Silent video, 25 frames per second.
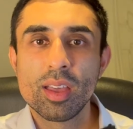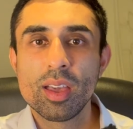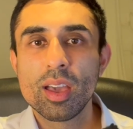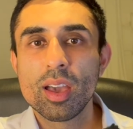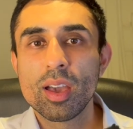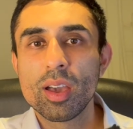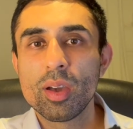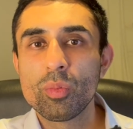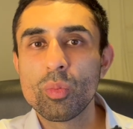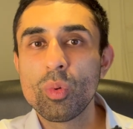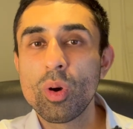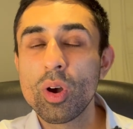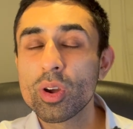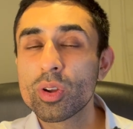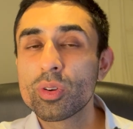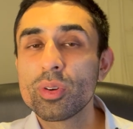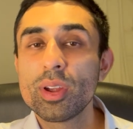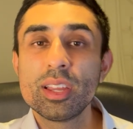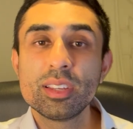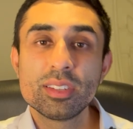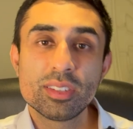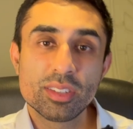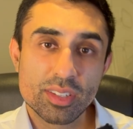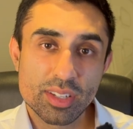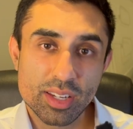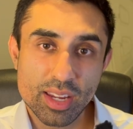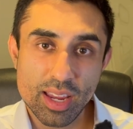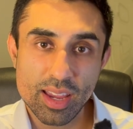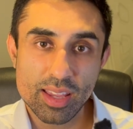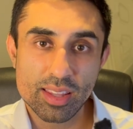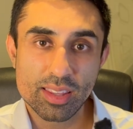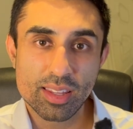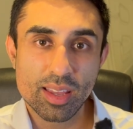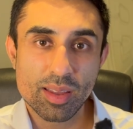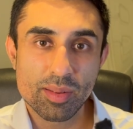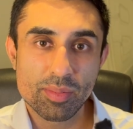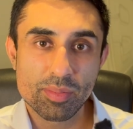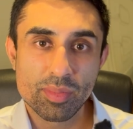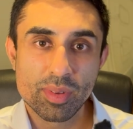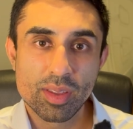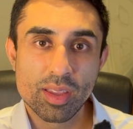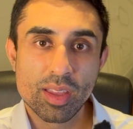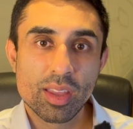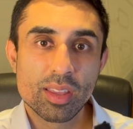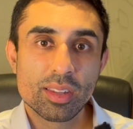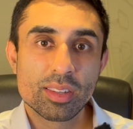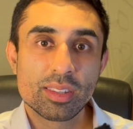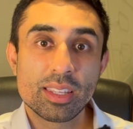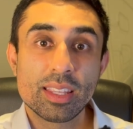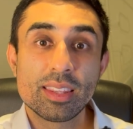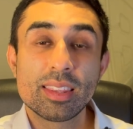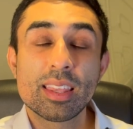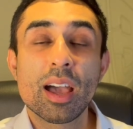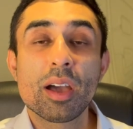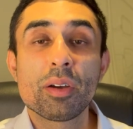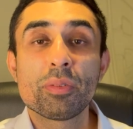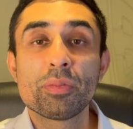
And what grades did you get in them? Did that